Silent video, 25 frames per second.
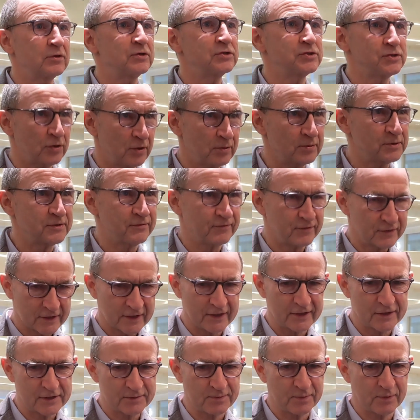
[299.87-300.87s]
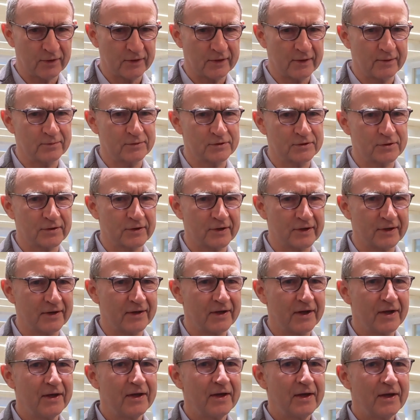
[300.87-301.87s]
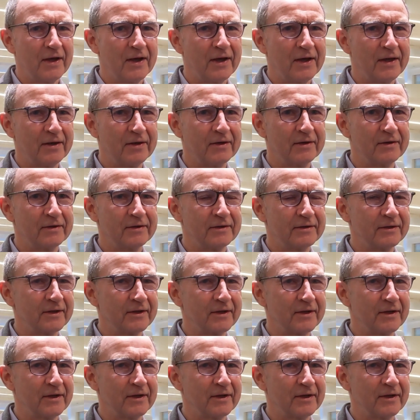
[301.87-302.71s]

we used to always have a tennis ball, and that was great. And